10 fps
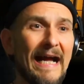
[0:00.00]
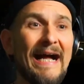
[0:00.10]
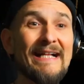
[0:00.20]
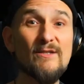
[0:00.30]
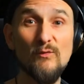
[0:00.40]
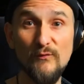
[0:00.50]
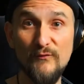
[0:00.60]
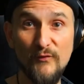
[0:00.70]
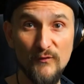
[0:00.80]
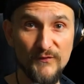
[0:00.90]
it.
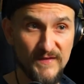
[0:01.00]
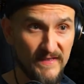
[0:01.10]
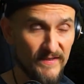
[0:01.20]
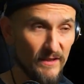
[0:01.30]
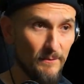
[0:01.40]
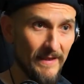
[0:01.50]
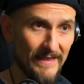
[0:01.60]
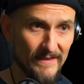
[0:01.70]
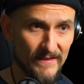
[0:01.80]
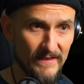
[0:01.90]

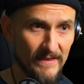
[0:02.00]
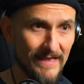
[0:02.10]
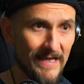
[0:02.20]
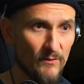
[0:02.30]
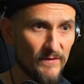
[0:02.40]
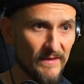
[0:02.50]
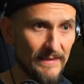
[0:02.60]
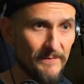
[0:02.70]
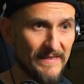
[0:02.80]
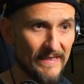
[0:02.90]
So 50 silver now